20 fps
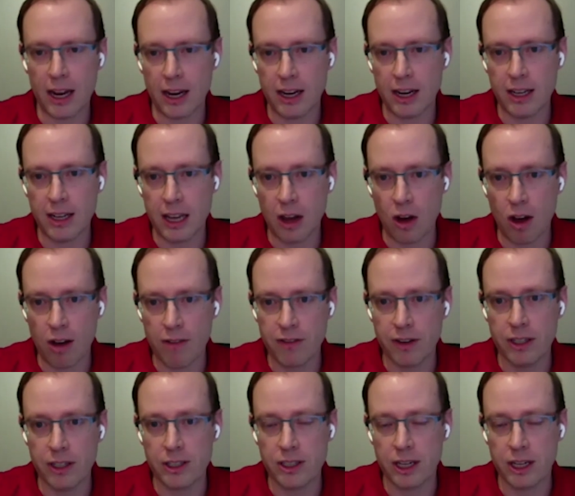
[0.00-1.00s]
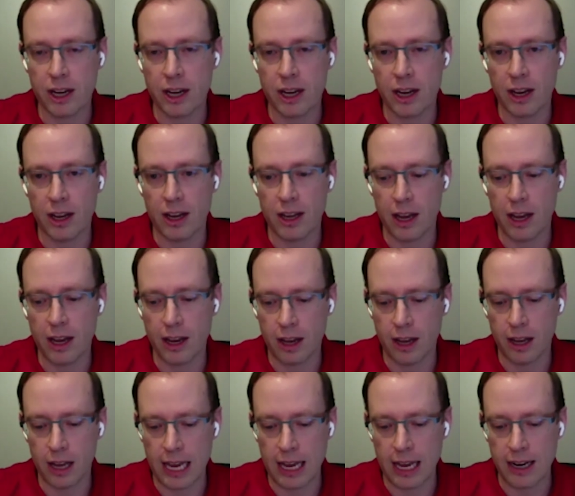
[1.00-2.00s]
in the office
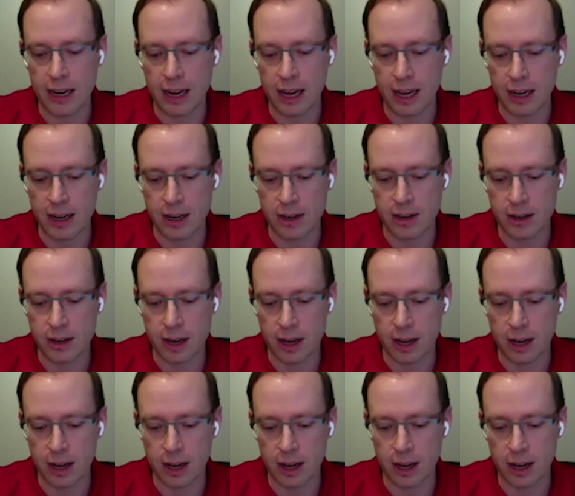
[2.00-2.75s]
and